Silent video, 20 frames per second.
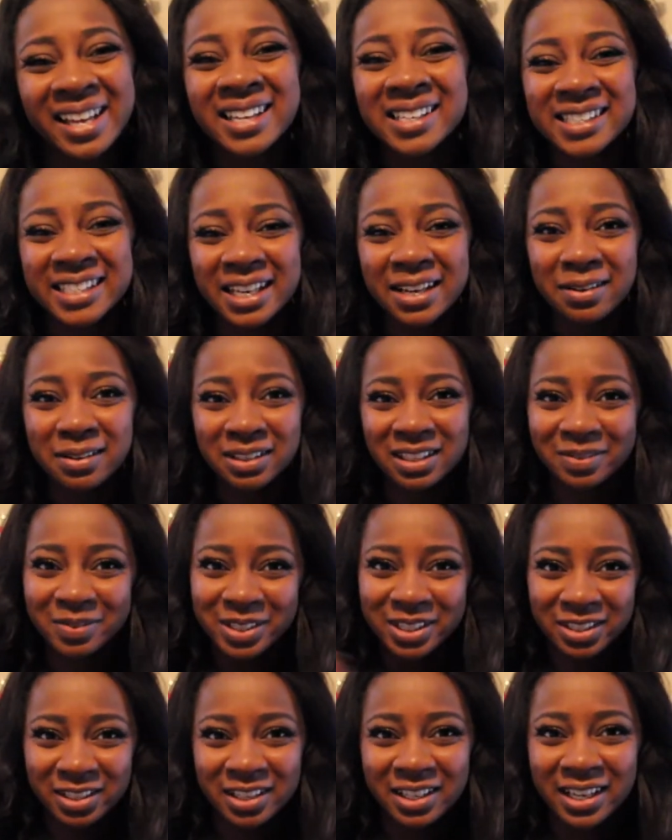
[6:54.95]
So let
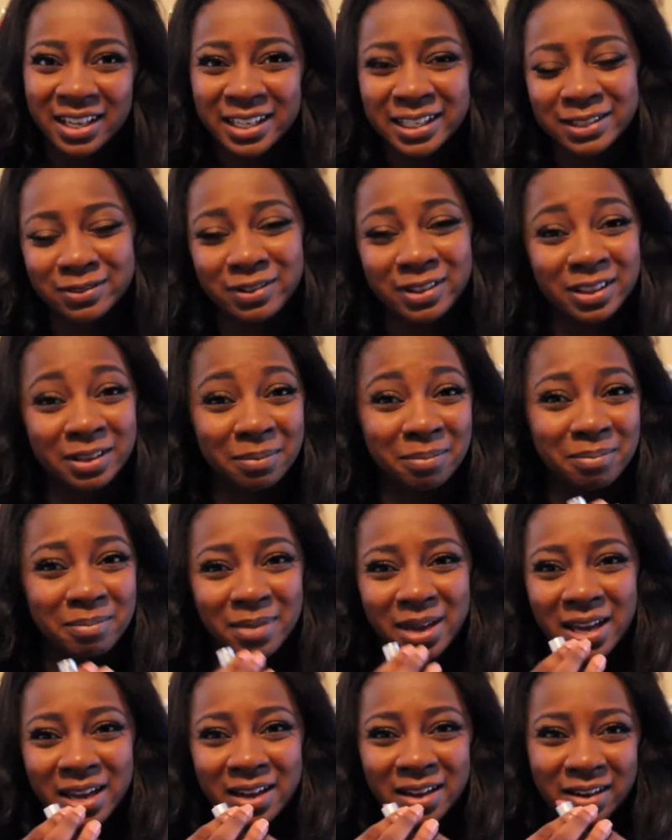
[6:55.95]
me show you guys what
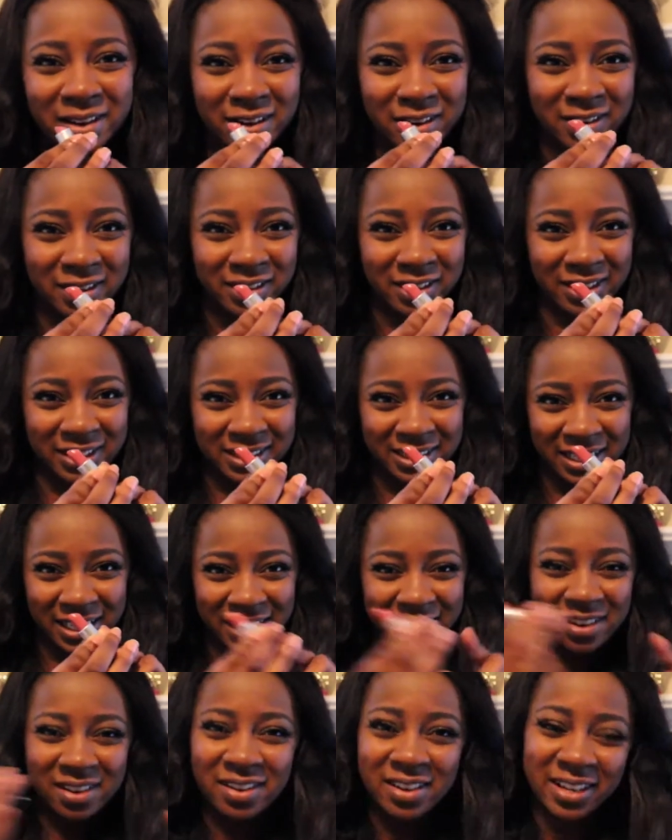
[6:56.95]
Mare looks
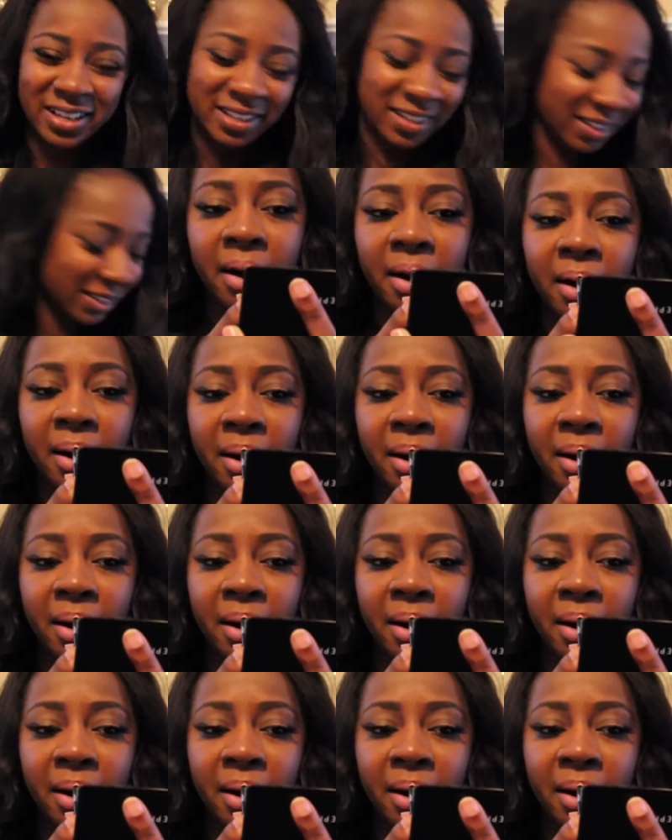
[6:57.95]
like on.